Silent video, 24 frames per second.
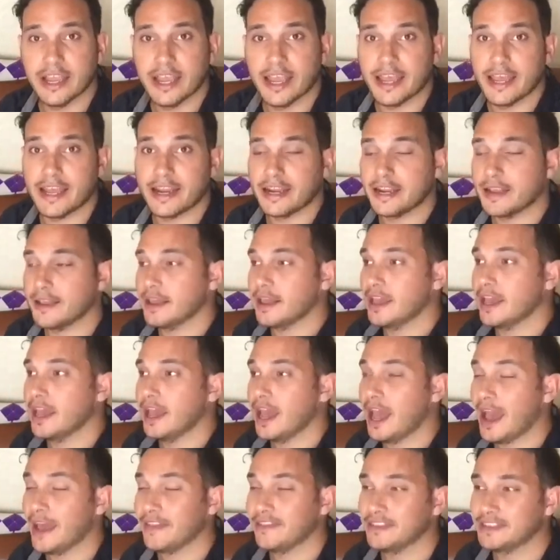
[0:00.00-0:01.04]
And
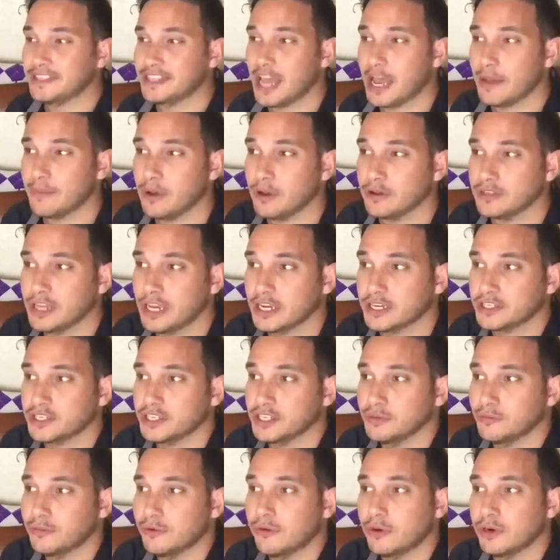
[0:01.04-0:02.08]
at the time, I was
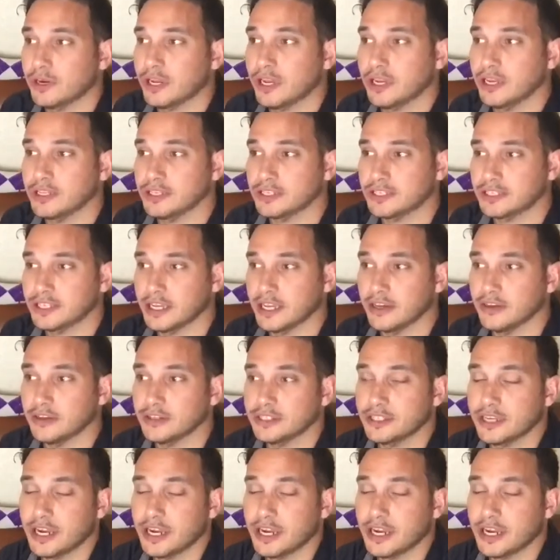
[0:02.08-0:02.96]
actually working in sales,